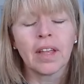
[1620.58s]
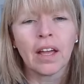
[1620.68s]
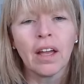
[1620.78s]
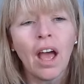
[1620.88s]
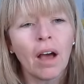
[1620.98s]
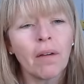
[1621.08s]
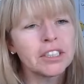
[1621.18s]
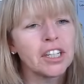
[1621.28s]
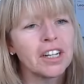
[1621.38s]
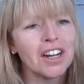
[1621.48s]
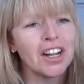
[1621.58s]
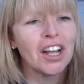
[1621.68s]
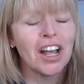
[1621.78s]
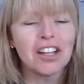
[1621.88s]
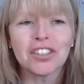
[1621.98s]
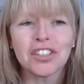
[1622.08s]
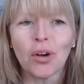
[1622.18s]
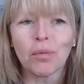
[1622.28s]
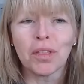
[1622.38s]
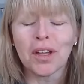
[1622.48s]
yeah i'm actually going to uh,
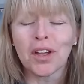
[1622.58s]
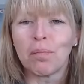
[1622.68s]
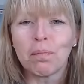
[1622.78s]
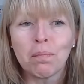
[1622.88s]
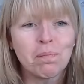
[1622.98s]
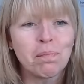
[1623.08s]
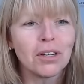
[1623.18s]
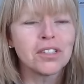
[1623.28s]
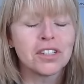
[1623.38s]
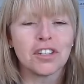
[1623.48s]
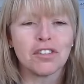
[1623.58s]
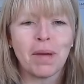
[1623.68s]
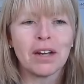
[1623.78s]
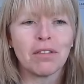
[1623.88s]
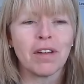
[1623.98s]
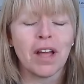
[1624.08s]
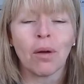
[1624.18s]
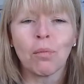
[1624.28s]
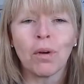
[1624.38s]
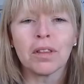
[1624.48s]
start with a, a, positive benefit.
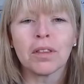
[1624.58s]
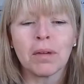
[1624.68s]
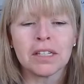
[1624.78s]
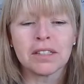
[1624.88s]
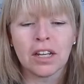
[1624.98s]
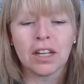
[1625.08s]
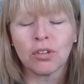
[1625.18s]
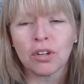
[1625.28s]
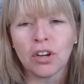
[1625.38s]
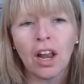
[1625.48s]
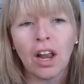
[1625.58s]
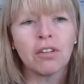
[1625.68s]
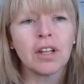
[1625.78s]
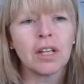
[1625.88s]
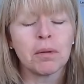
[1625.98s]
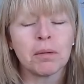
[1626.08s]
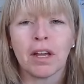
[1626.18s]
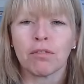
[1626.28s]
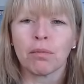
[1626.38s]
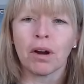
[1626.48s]
And one of them is that you can load
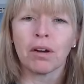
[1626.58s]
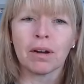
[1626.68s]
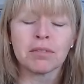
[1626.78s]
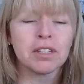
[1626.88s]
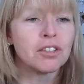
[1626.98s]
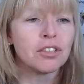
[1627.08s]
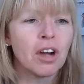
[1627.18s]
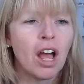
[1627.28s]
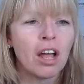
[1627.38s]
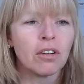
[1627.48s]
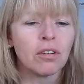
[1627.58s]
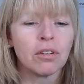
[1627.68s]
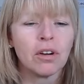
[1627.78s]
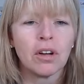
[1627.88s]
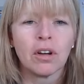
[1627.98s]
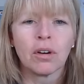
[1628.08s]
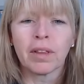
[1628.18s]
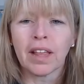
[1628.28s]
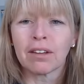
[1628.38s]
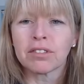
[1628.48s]
eBPF programs into your kernel
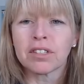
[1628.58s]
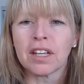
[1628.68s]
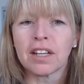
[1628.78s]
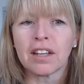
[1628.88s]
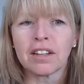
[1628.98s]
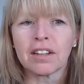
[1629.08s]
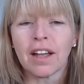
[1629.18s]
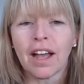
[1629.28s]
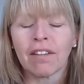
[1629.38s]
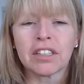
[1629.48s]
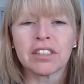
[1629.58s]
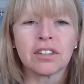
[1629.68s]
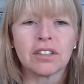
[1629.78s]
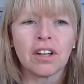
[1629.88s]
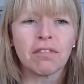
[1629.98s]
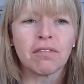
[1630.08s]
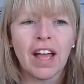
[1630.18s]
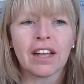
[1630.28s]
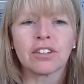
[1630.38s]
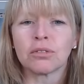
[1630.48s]
without it having to
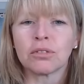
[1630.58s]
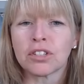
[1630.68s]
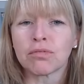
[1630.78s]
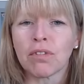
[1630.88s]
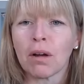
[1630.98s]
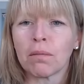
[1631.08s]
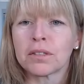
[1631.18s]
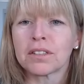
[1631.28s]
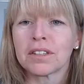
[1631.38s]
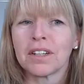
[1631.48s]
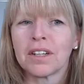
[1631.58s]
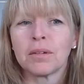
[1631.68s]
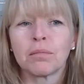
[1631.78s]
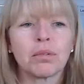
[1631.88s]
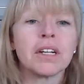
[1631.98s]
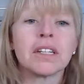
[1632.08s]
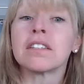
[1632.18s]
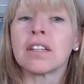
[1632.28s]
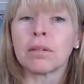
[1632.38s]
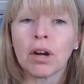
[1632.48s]
affect or disrupt pre
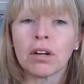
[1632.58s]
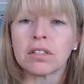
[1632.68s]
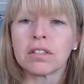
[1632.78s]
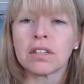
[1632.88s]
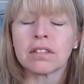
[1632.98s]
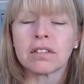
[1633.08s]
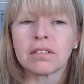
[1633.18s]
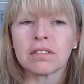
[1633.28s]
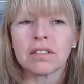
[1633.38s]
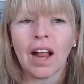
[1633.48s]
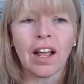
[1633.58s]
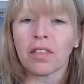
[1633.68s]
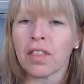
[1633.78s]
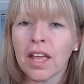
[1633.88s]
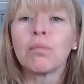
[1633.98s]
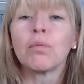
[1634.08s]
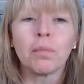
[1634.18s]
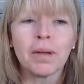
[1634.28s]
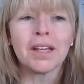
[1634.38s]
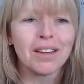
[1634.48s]
existing processes. Like they
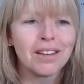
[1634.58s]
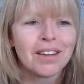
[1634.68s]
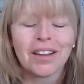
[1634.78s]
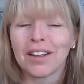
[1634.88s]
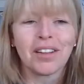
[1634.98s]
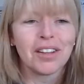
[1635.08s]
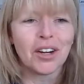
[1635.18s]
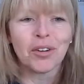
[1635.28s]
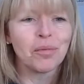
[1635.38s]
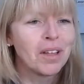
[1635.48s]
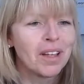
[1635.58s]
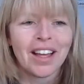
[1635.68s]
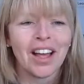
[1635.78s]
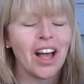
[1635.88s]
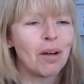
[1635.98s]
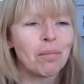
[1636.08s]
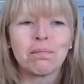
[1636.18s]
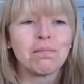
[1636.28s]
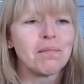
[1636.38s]
will be, you know, a